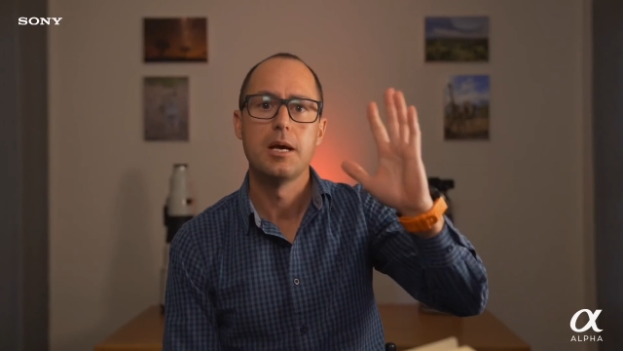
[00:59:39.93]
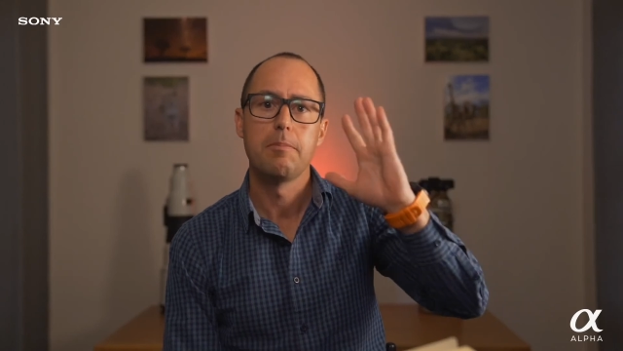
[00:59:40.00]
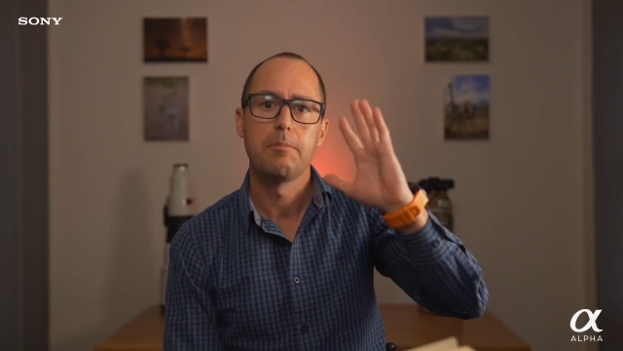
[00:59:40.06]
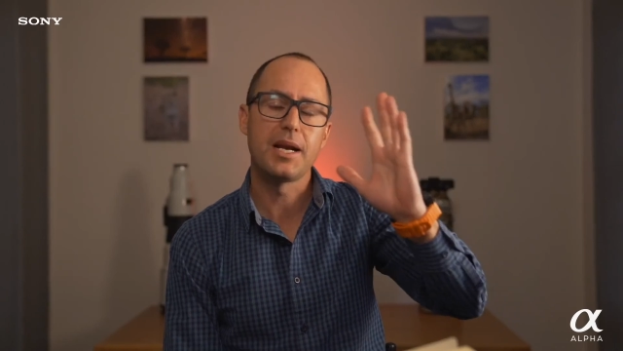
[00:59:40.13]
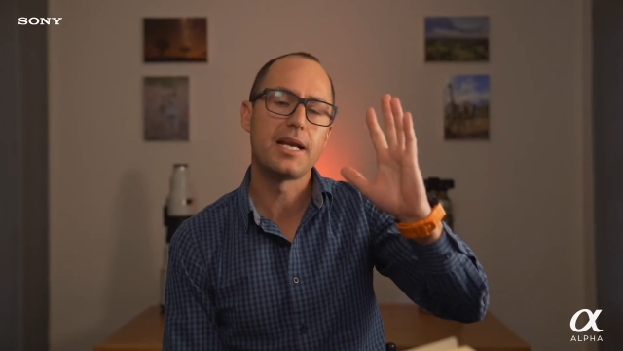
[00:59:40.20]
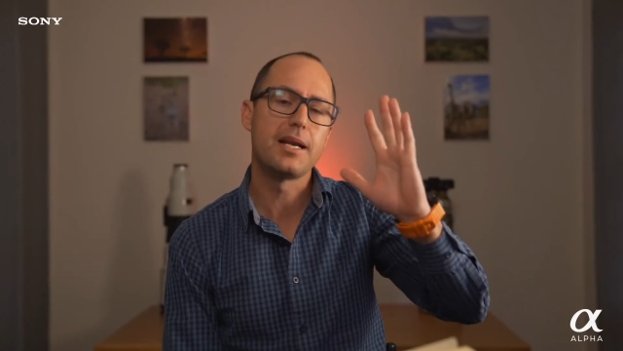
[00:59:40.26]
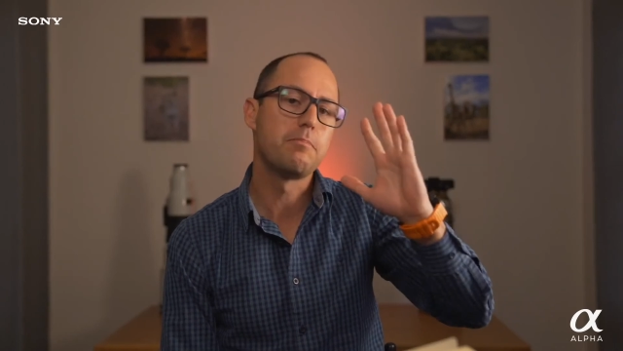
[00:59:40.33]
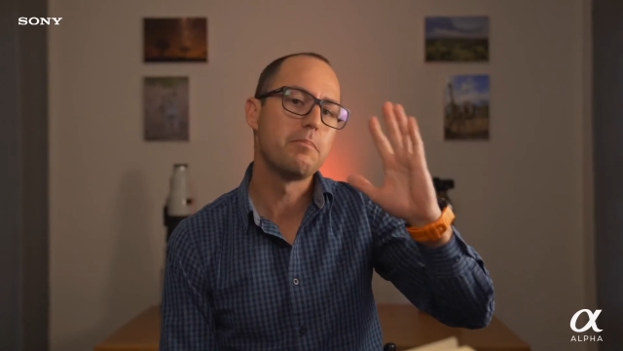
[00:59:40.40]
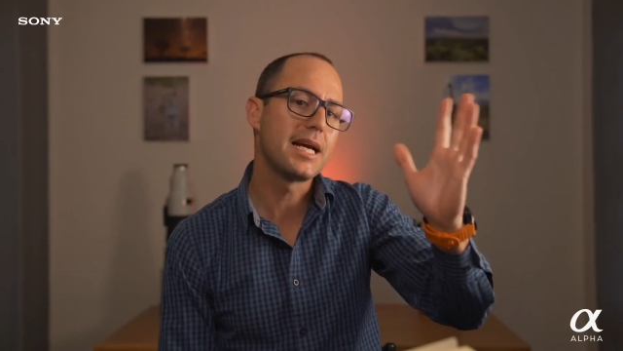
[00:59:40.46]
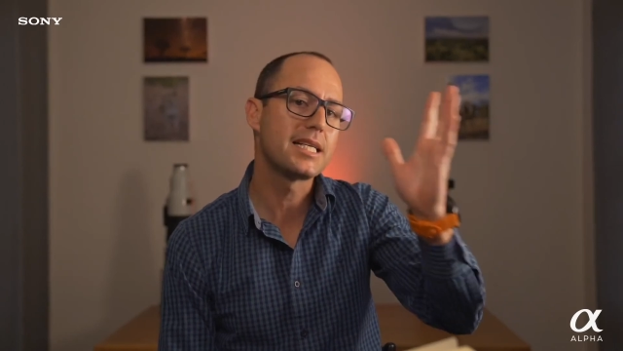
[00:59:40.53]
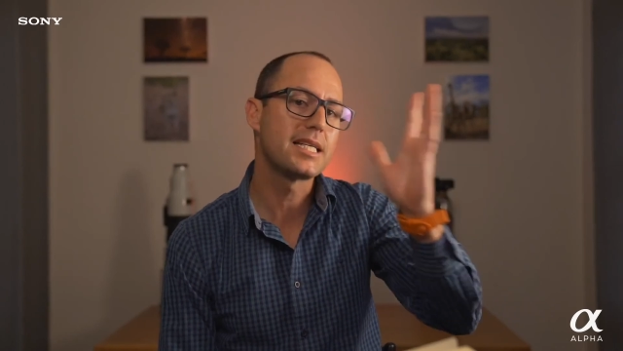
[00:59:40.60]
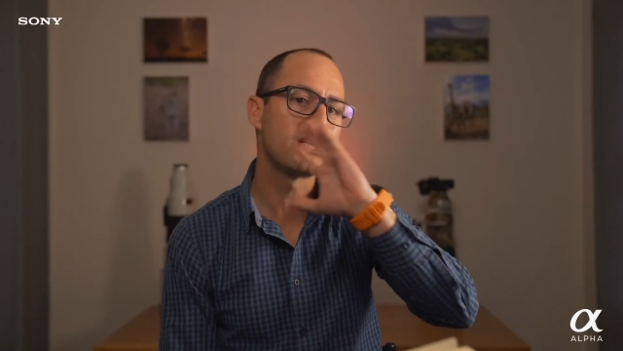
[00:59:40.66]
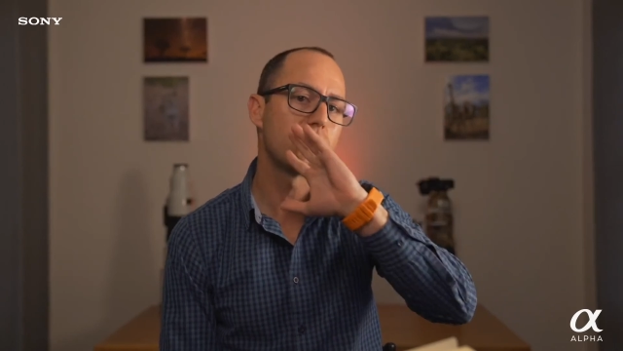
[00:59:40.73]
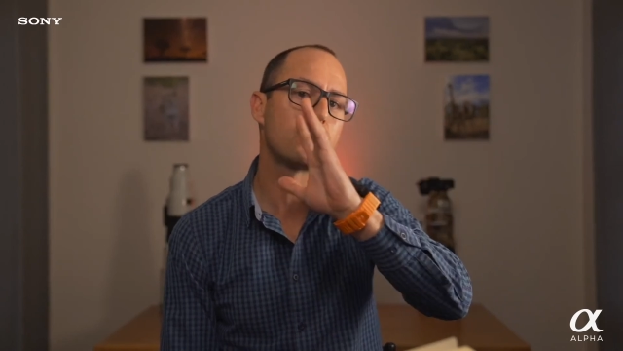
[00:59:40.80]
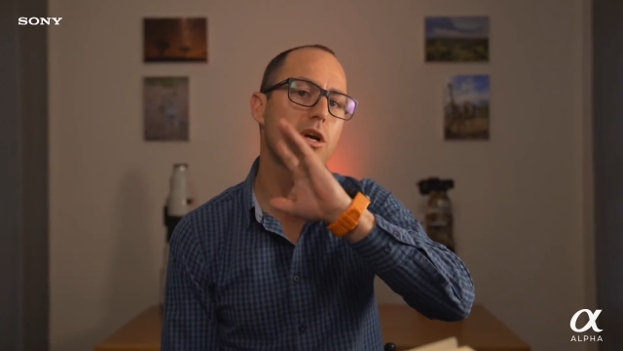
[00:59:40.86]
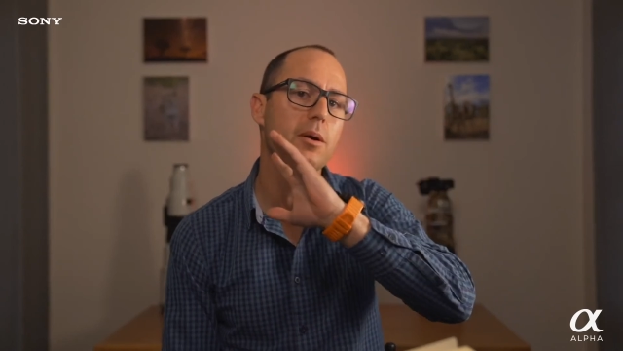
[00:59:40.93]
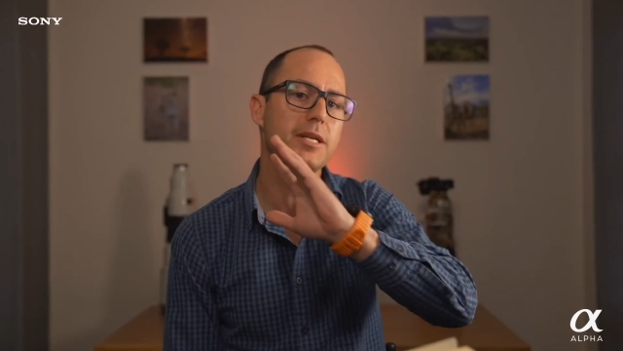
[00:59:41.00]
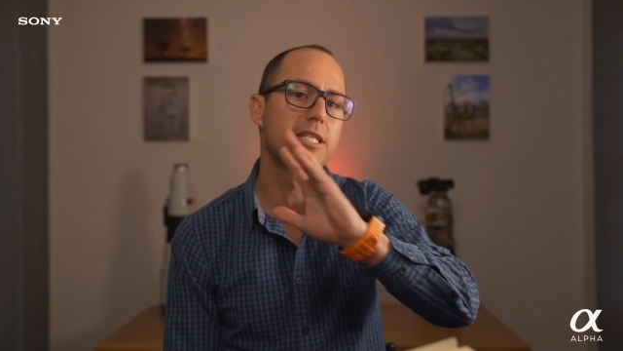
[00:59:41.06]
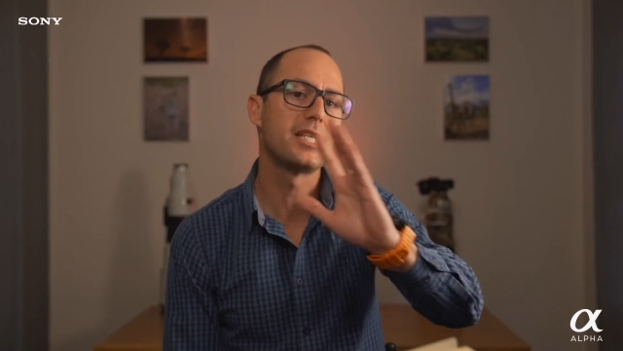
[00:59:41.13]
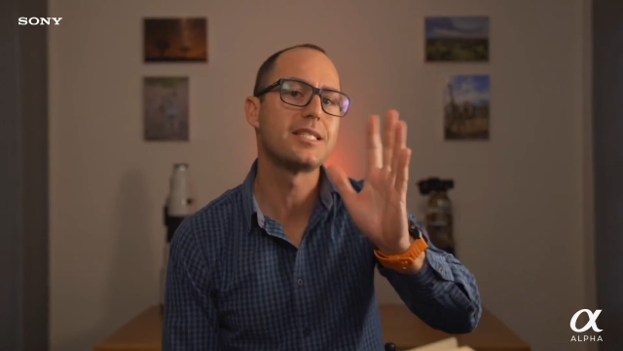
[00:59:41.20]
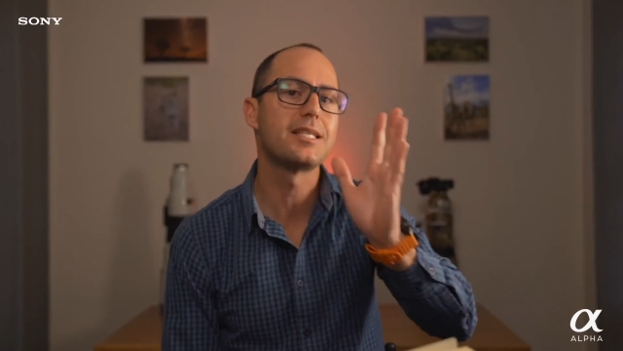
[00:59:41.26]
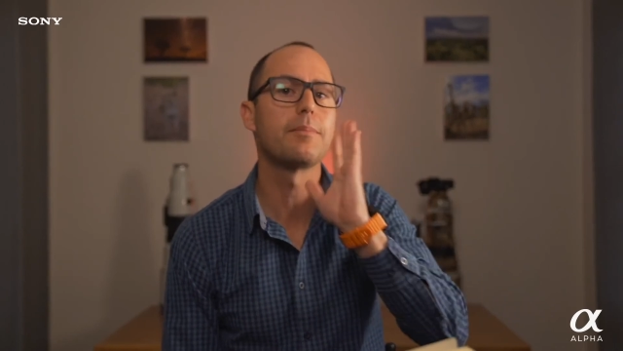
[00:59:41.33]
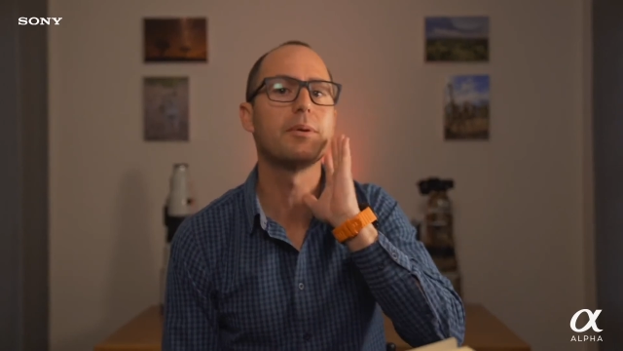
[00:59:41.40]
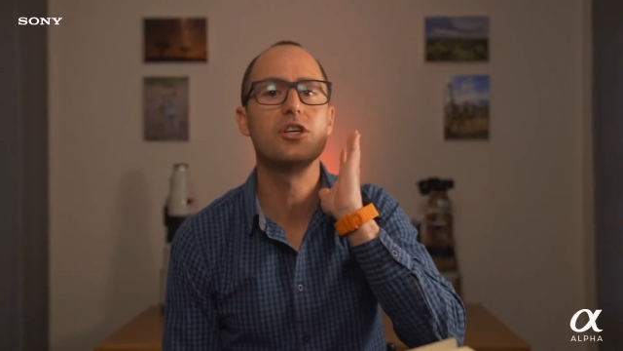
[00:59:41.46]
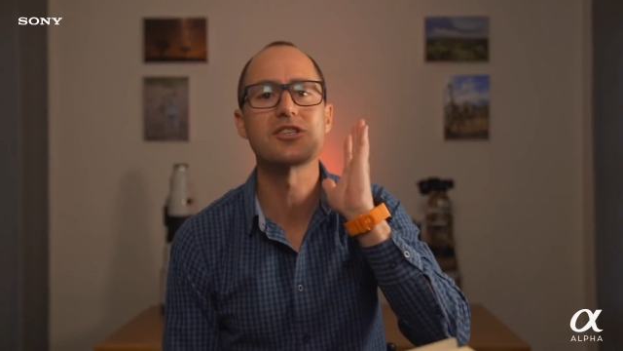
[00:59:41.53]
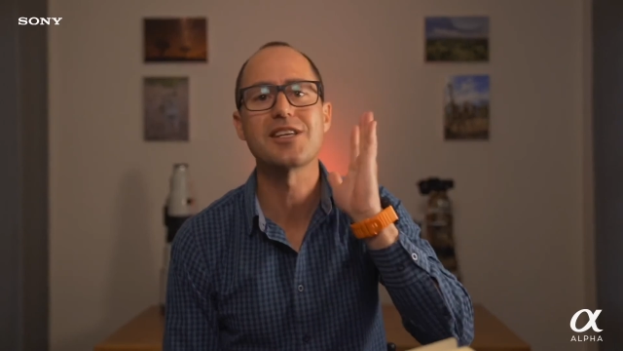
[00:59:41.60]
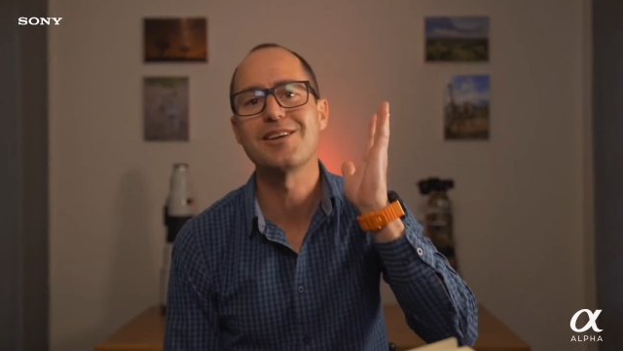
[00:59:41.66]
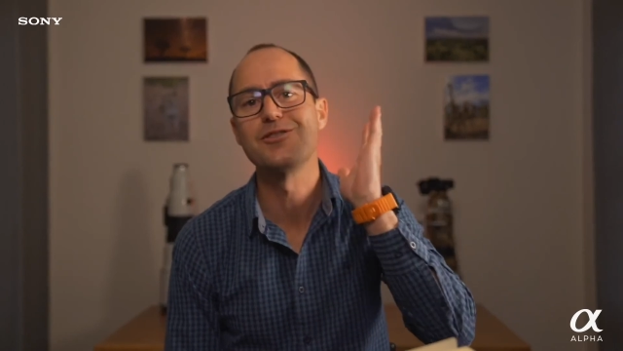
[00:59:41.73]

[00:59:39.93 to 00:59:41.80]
But it makes it so much easier because I